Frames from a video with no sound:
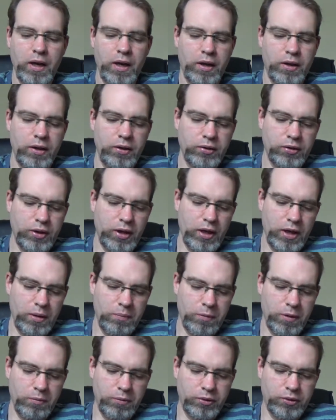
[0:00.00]
This
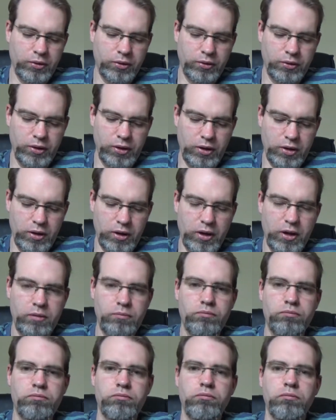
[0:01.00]
camera was only
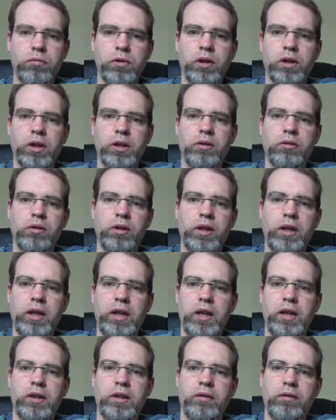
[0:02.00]
good
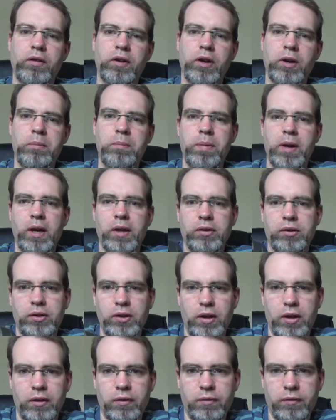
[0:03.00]
literally in the very
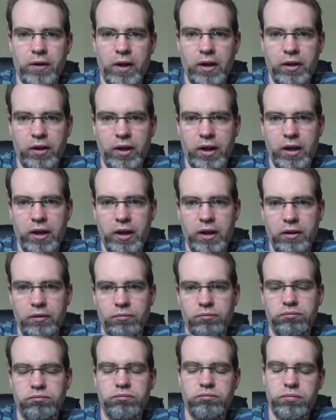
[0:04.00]
best of
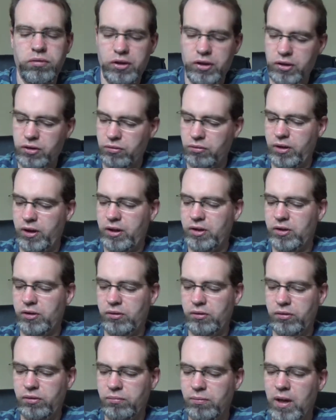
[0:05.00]
lighting
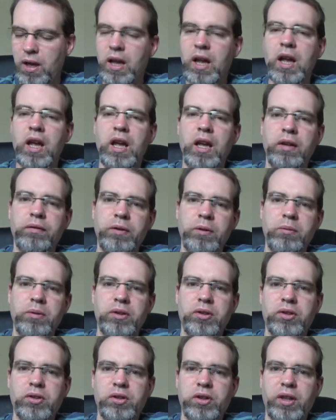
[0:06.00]
situations. If it
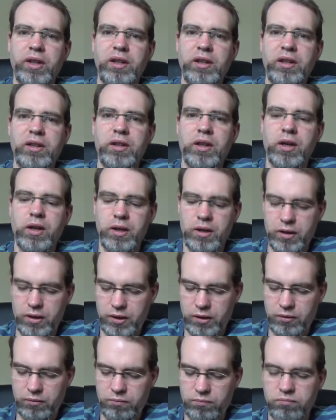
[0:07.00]
was slightly dark,
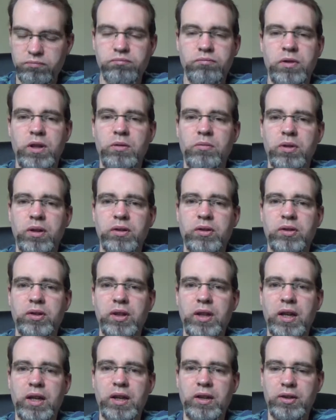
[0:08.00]
you wouldn't
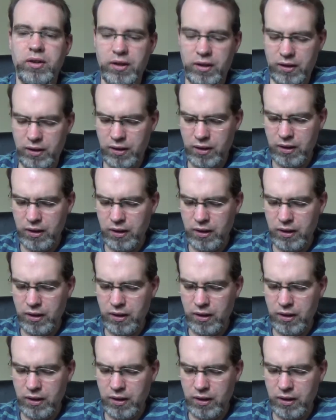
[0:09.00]
see anything.